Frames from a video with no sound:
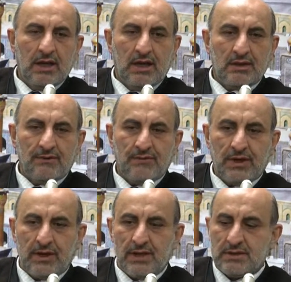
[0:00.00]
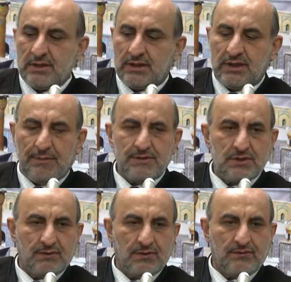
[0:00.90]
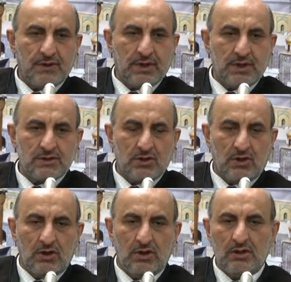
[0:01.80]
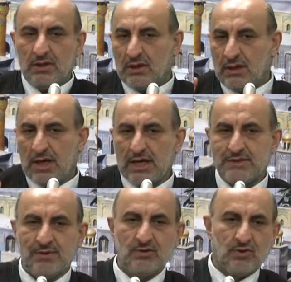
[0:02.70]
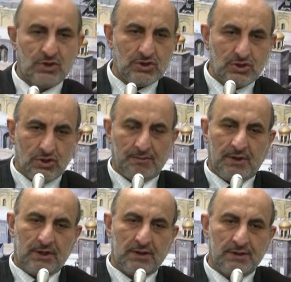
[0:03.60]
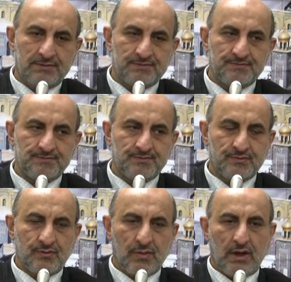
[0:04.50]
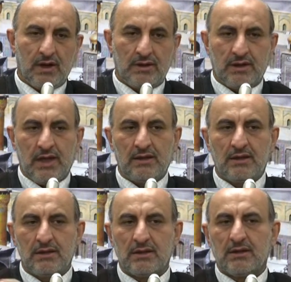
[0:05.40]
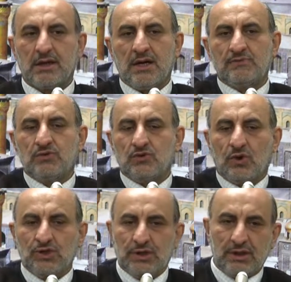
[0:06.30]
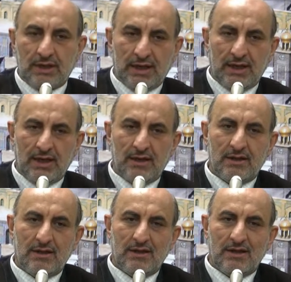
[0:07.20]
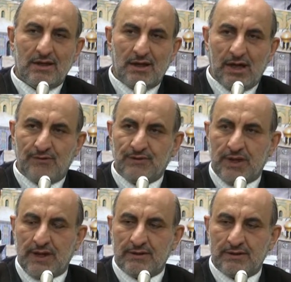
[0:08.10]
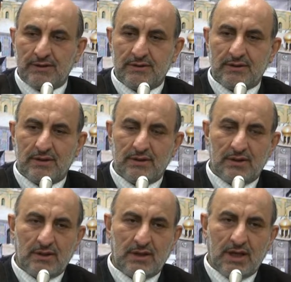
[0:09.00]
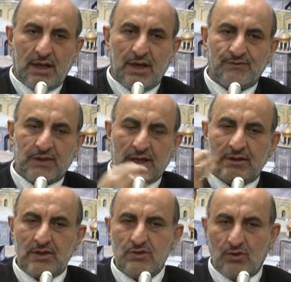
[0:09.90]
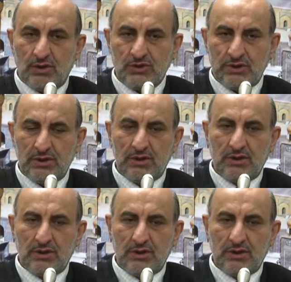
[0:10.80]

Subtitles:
and the fingers, the tips of the fingers, all has been washed completely. And then come to washing the left hand. Again, left hand is washed